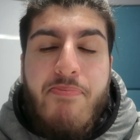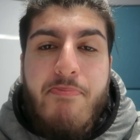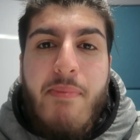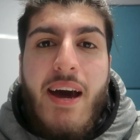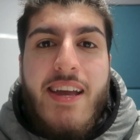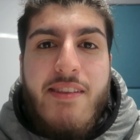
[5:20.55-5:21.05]

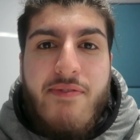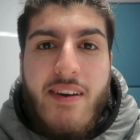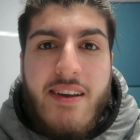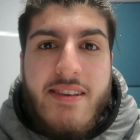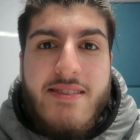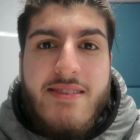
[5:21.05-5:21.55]
My
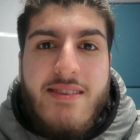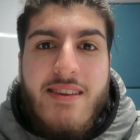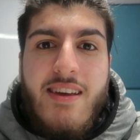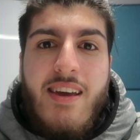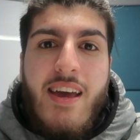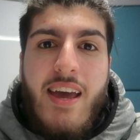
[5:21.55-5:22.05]
advice,
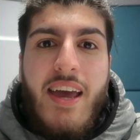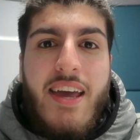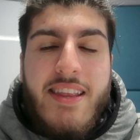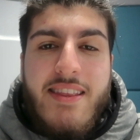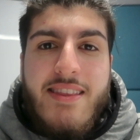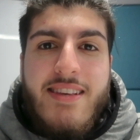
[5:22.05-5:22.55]

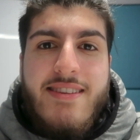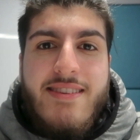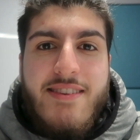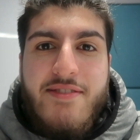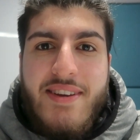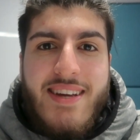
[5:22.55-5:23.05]
and this
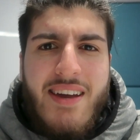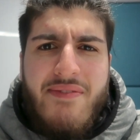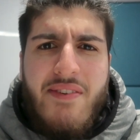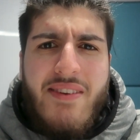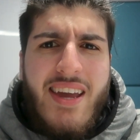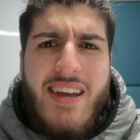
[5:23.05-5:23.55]
is a trick I
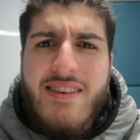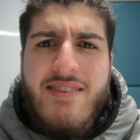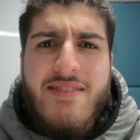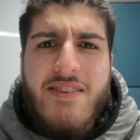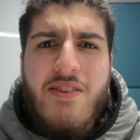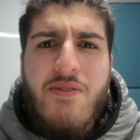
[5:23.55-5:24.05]
found
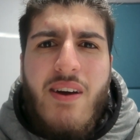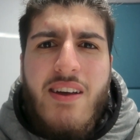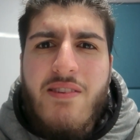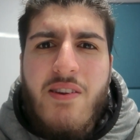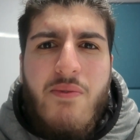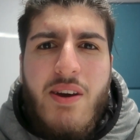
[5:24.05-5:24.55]
ages ago, I
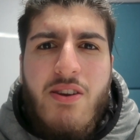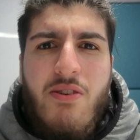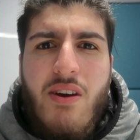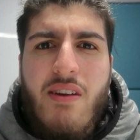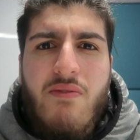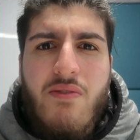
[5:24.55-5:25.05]
don't know why
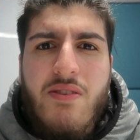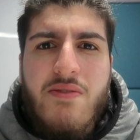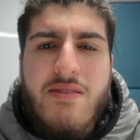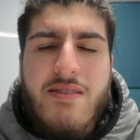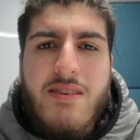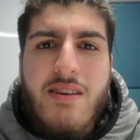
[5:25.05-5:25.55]
not everyone
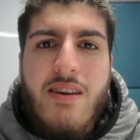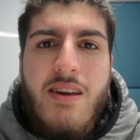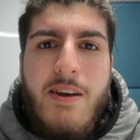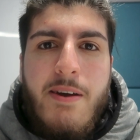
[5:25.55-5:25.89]
uses it,